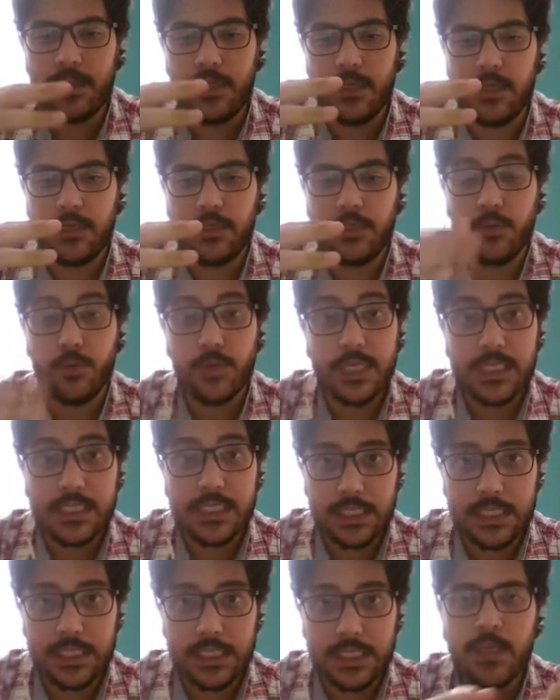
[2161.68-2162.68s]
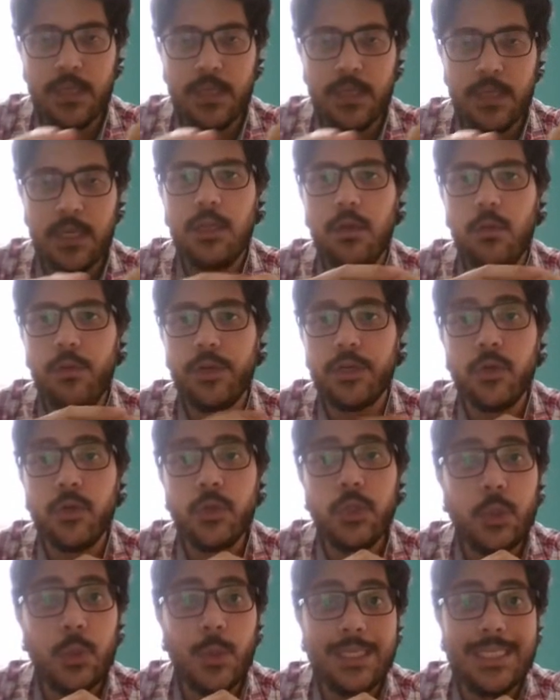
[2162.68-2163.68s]
reading, we're
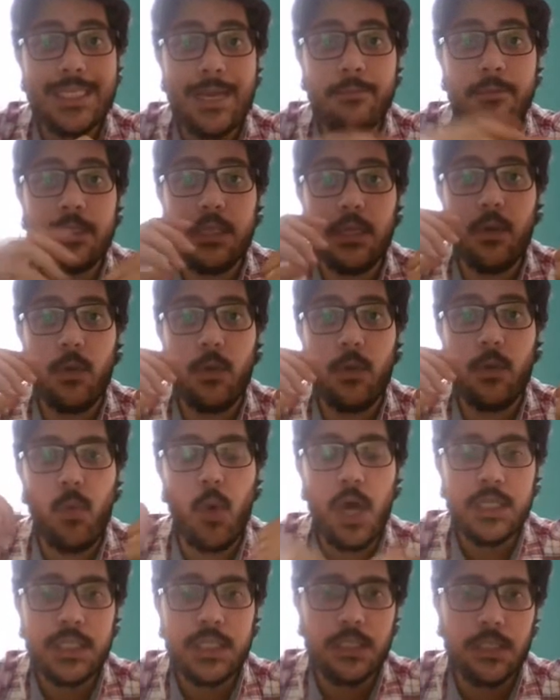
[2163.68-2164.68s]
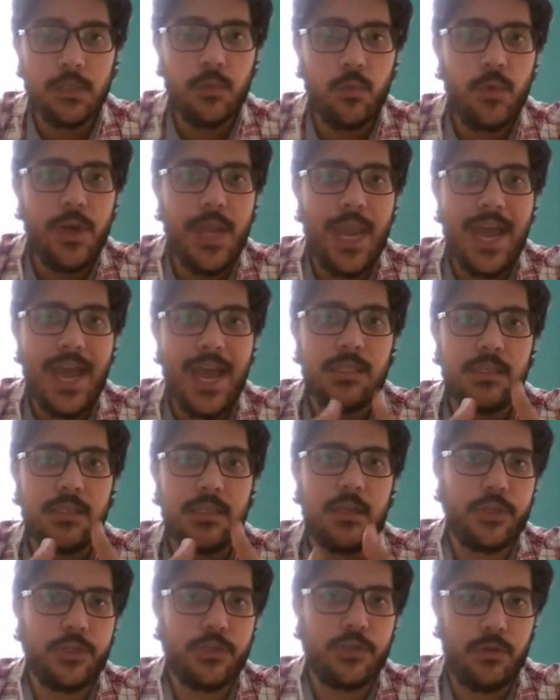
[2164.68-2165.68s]
going to adapt what we ask
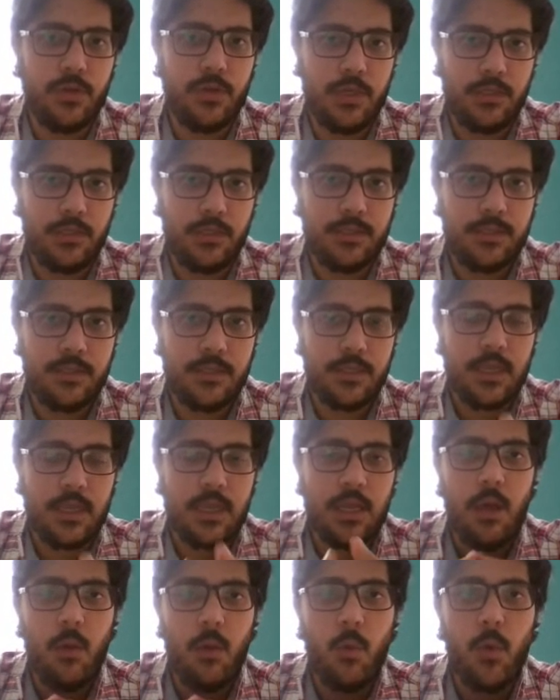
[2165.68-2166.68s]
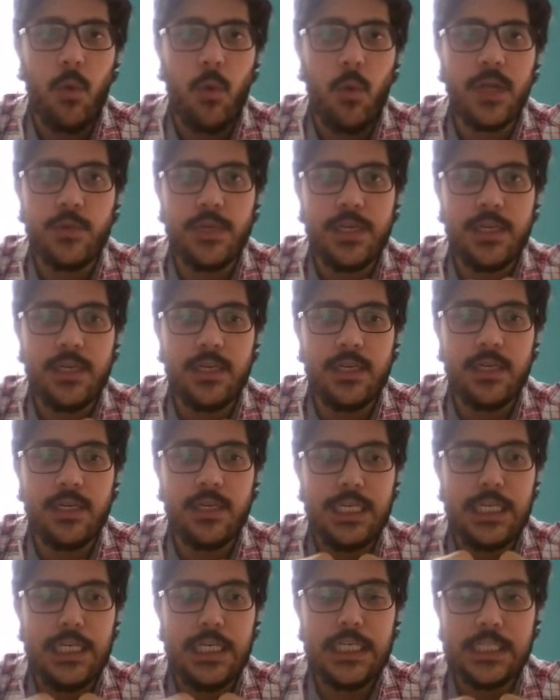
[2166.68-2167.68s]
of our students, what we
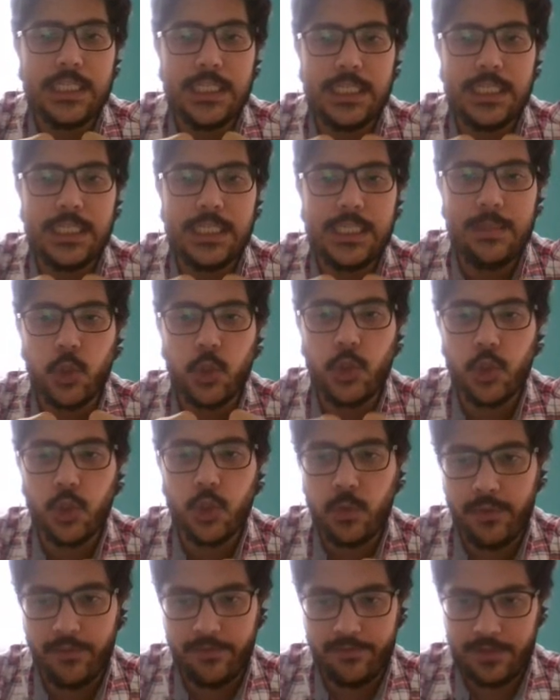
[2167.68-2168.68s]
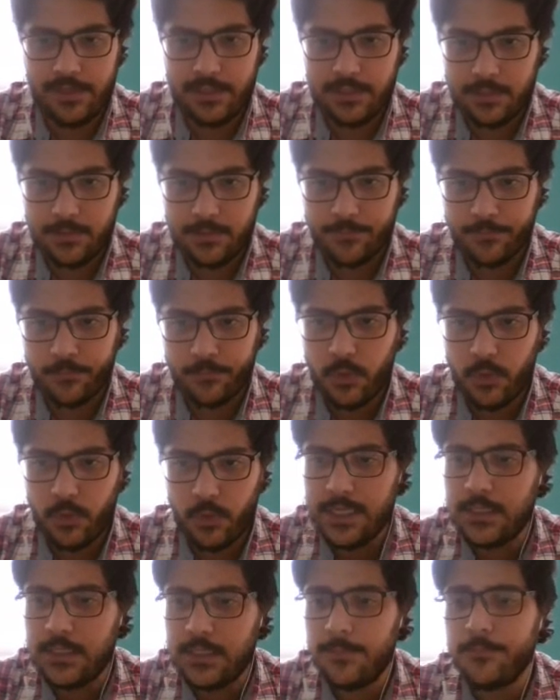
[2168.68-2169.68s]
need them to do with it,
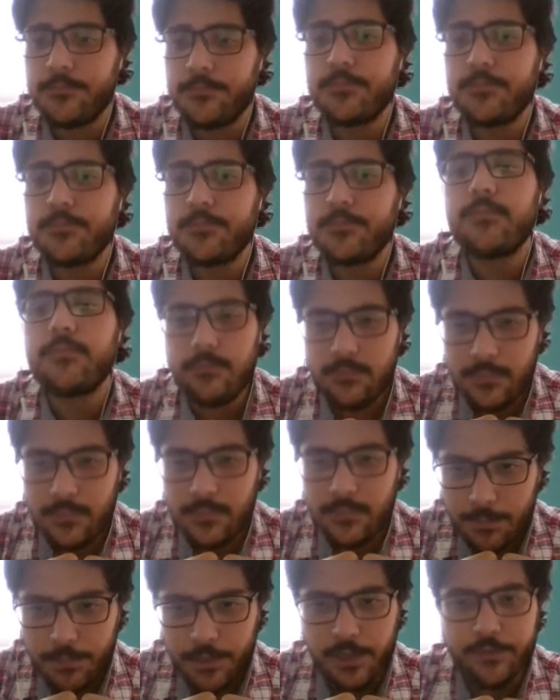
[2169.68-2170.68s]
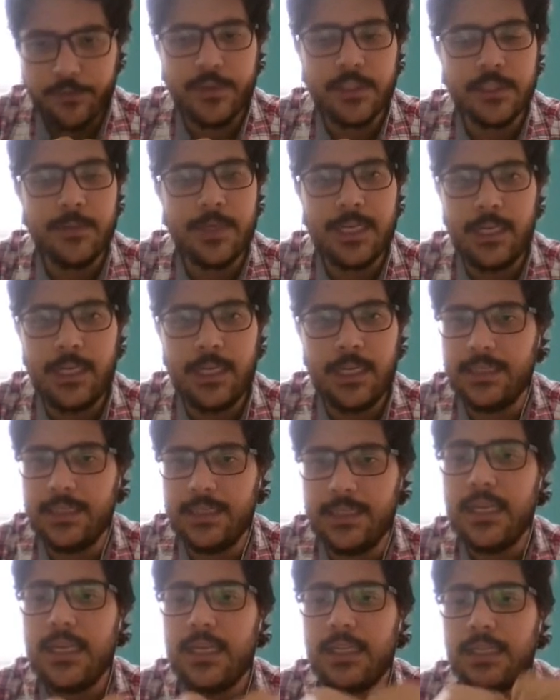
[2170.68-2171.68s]
right? Perfect, Maria
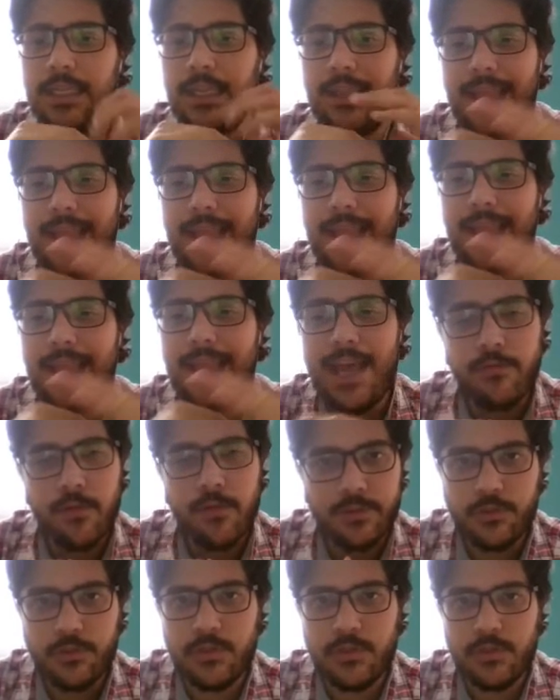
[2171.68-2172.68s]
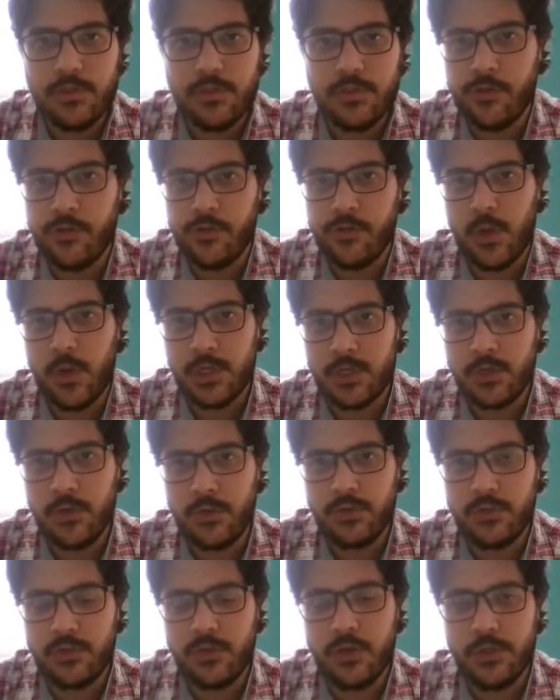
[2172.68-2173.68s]
Inês. The level of the students is what
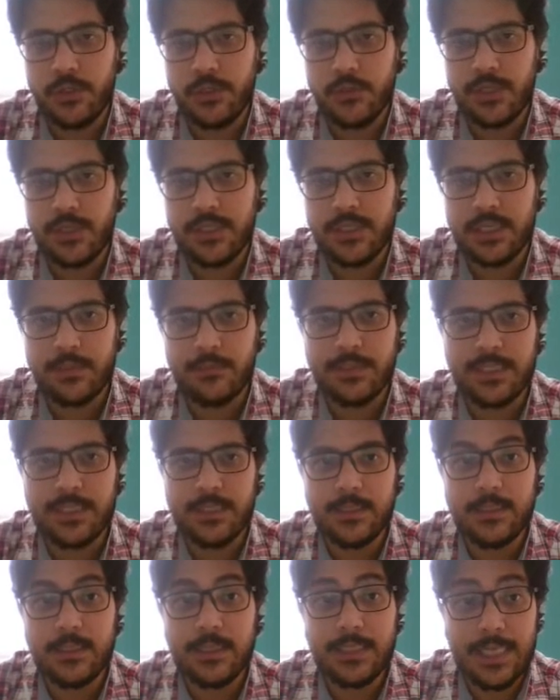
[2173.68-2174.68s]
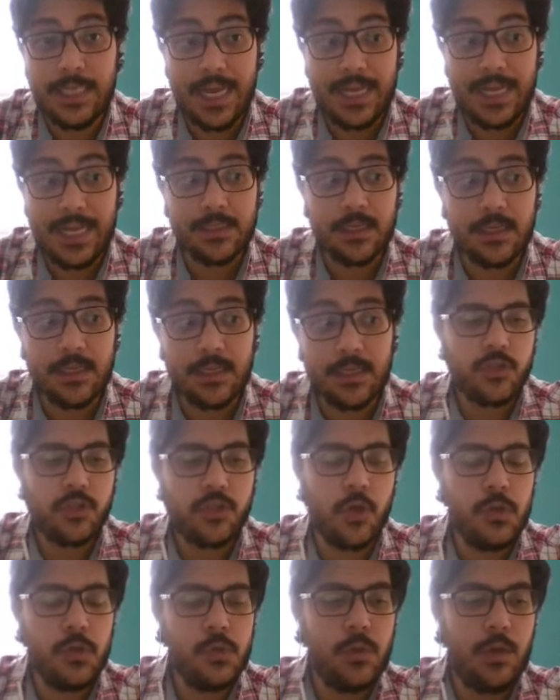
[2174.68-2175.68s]
is going to determine the task.
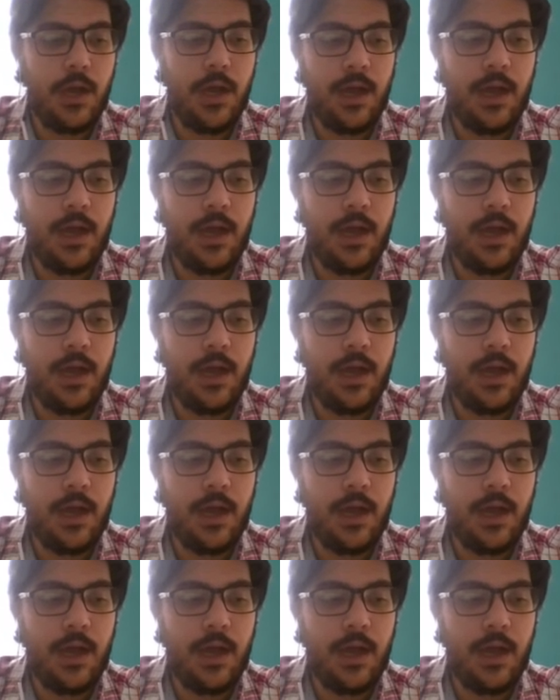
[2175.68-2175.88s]
So